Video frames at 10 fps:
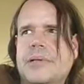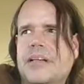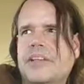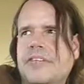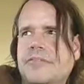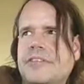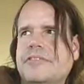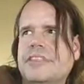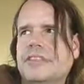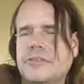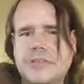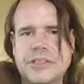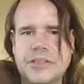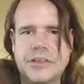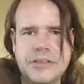Mostly good
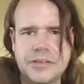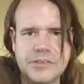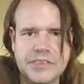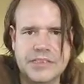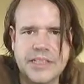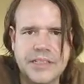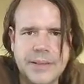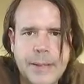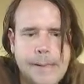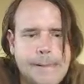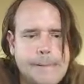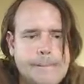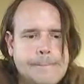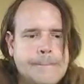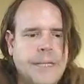stuff from good sources, and I
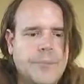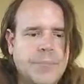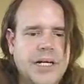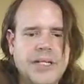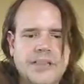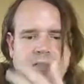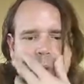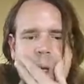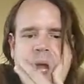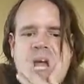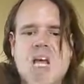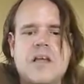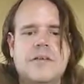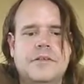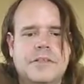don't post things that are really